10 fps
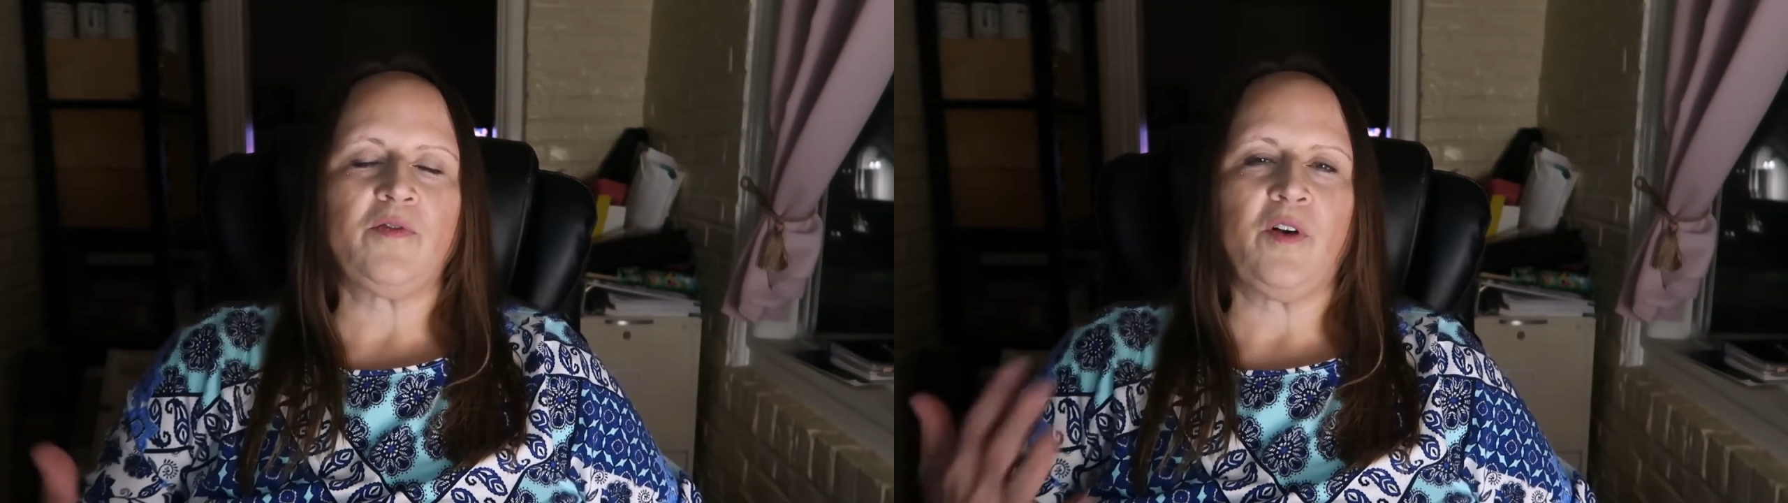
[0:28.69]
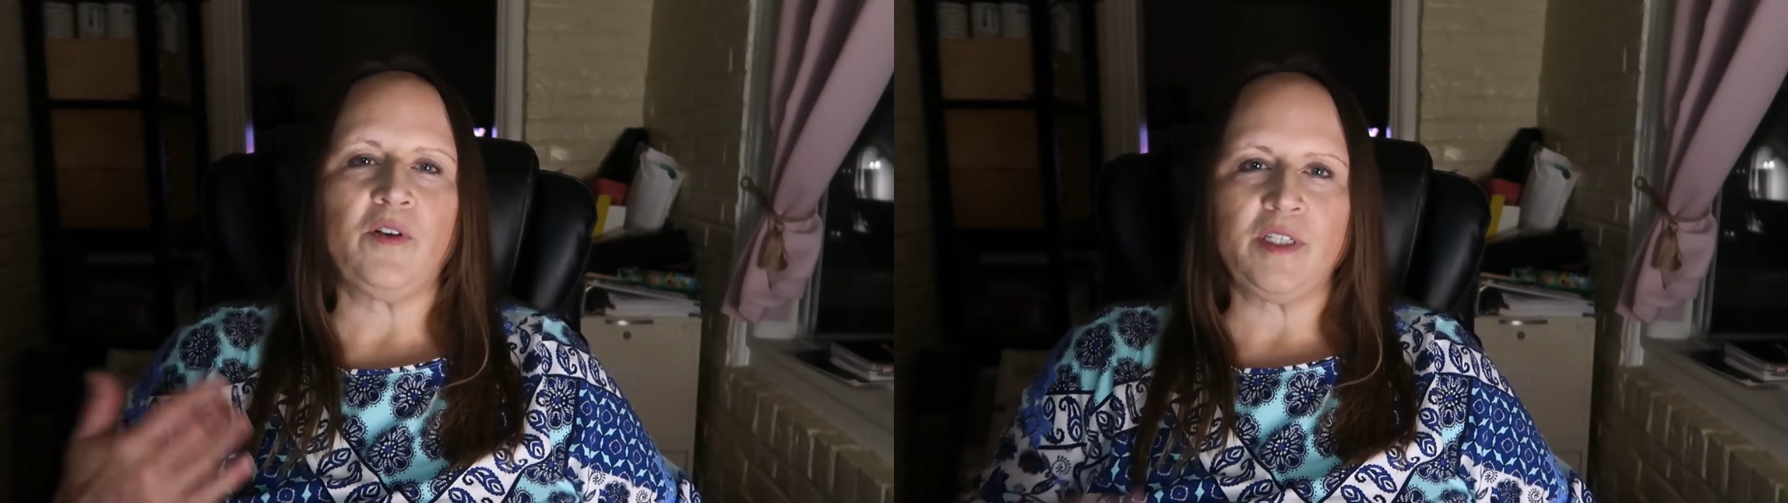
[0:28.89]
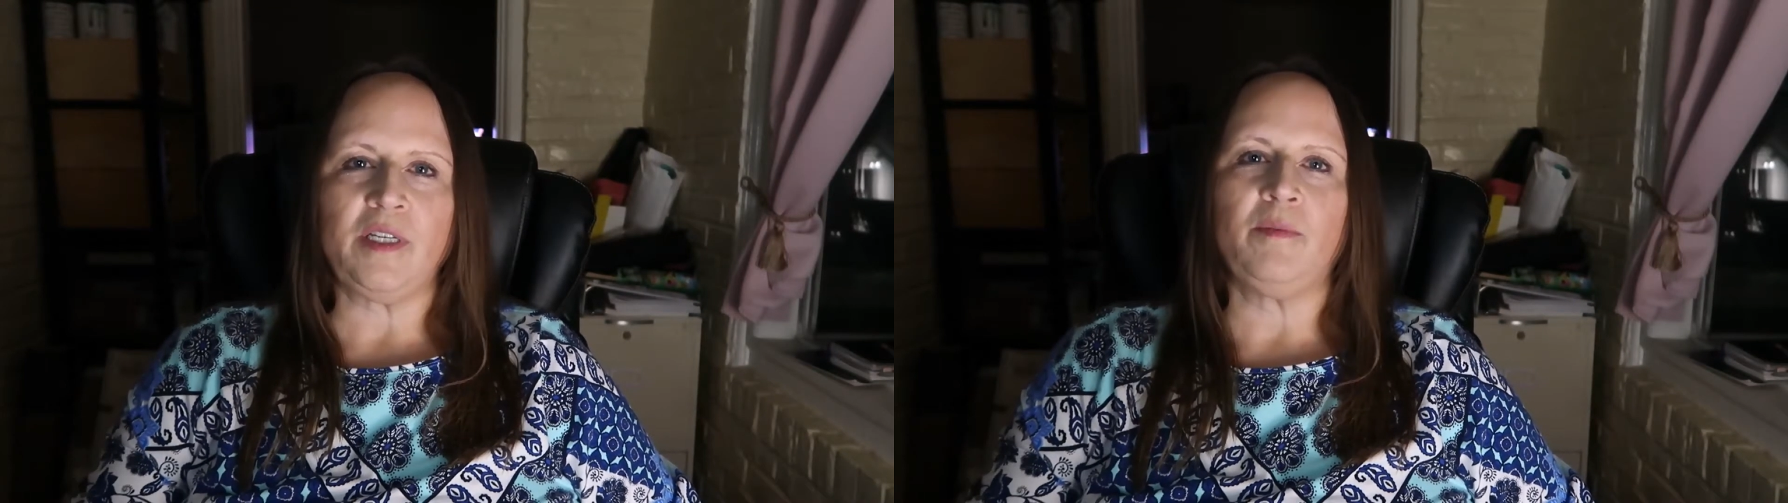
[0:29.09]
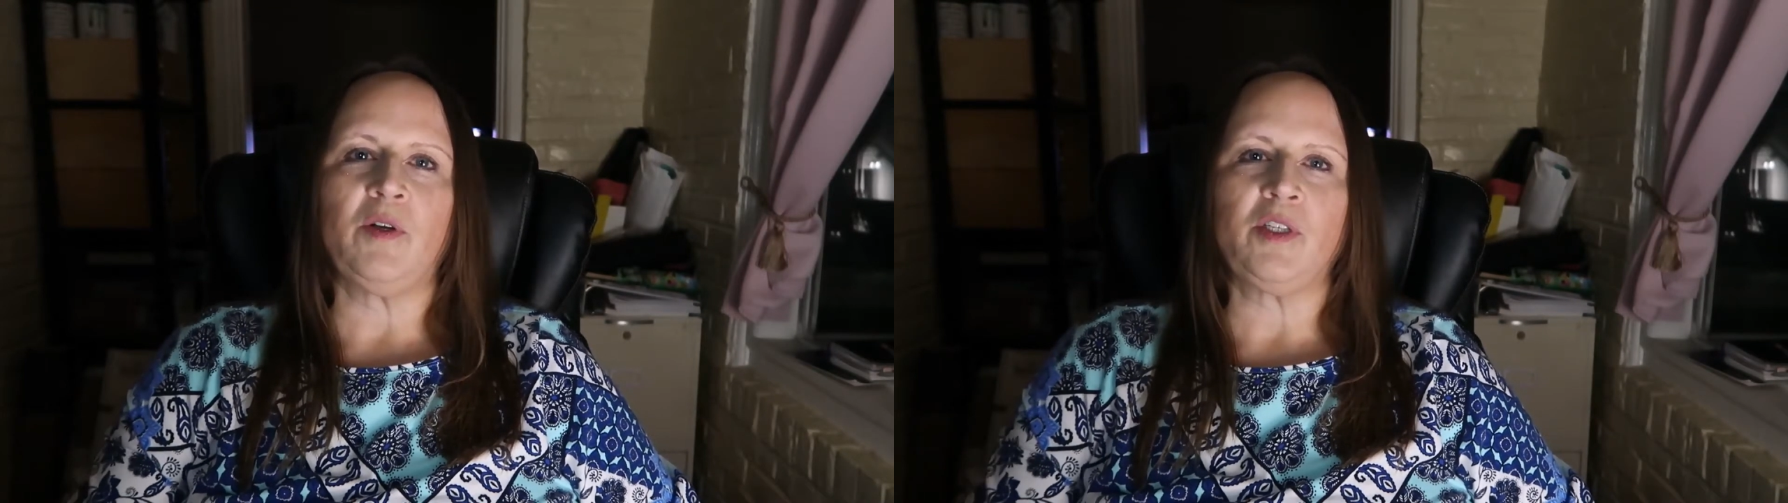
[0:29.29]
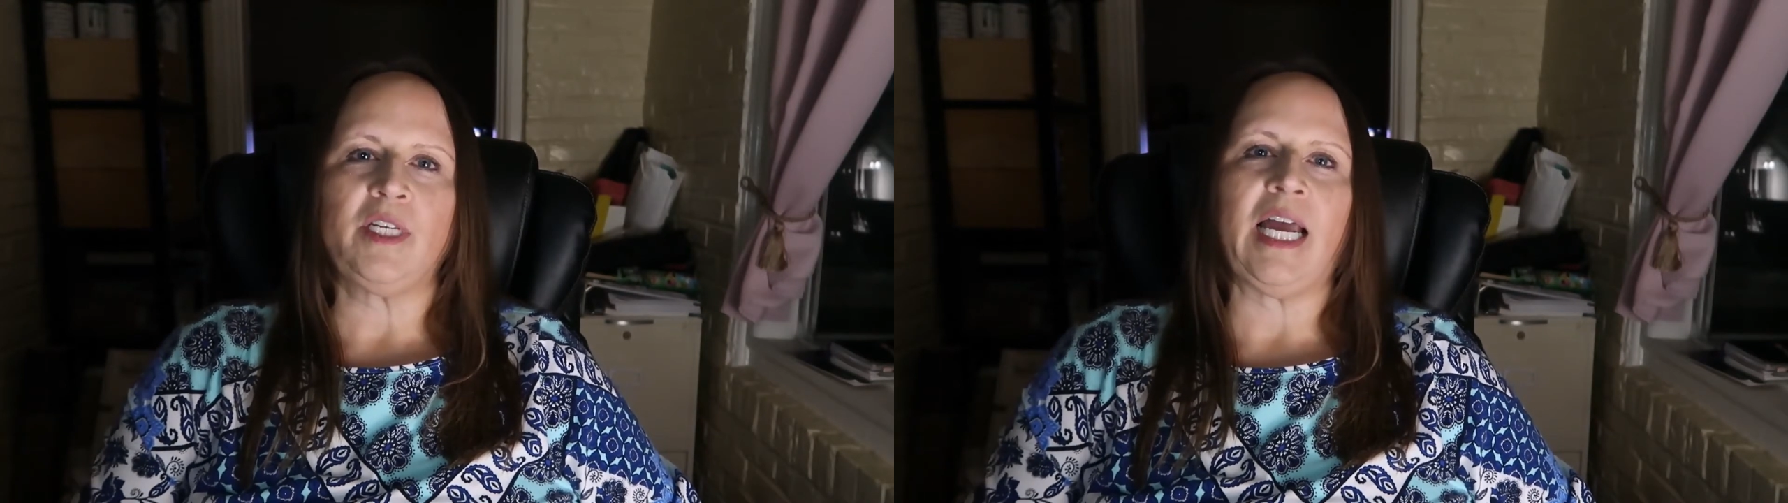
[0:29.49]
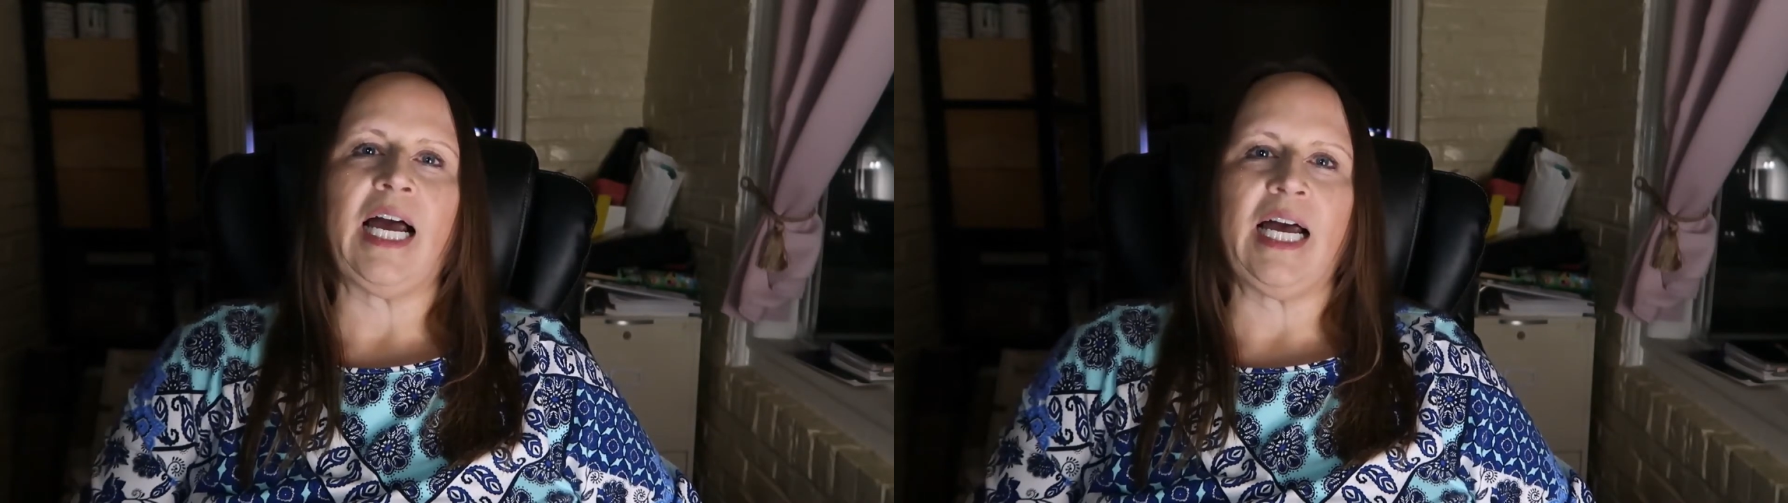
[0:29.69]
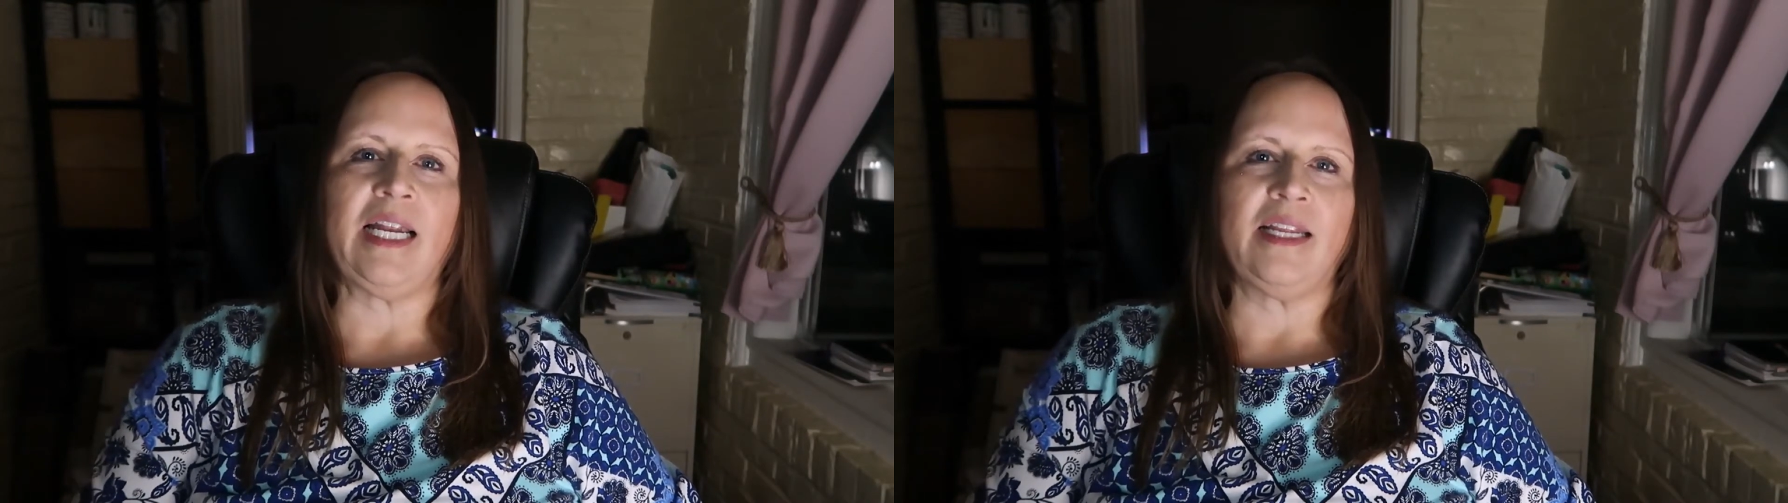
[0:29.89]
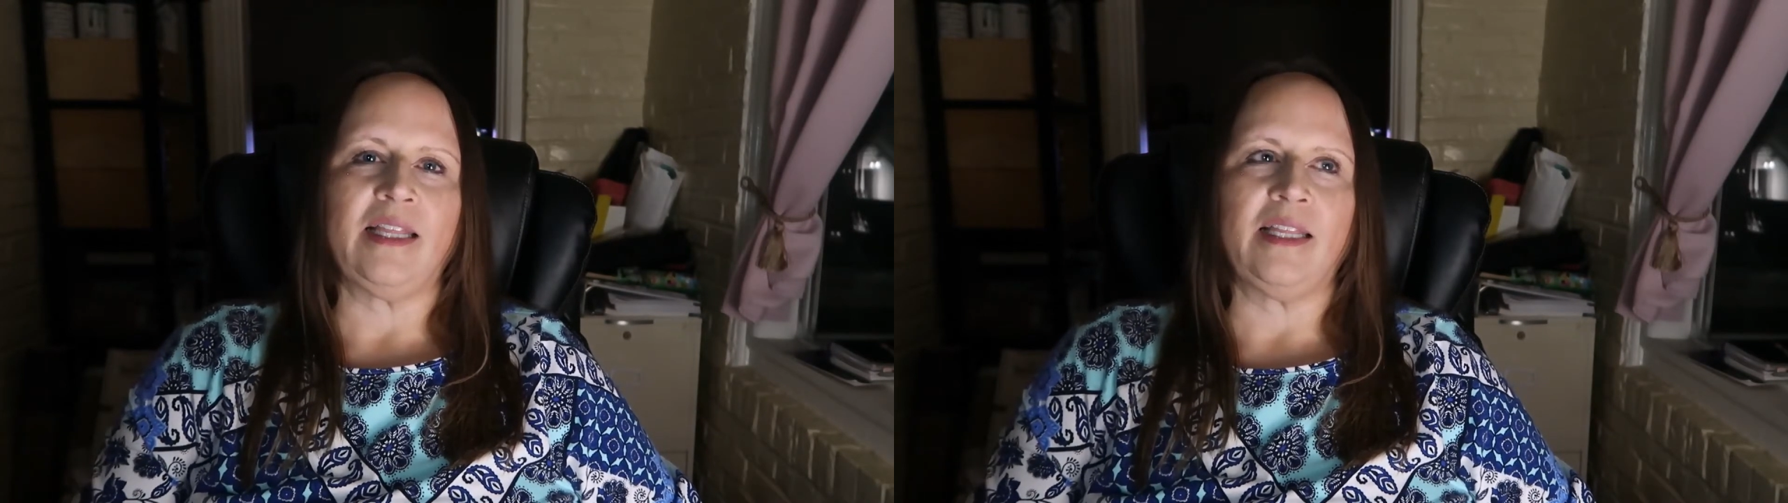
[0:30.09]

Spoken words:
focusing mostly on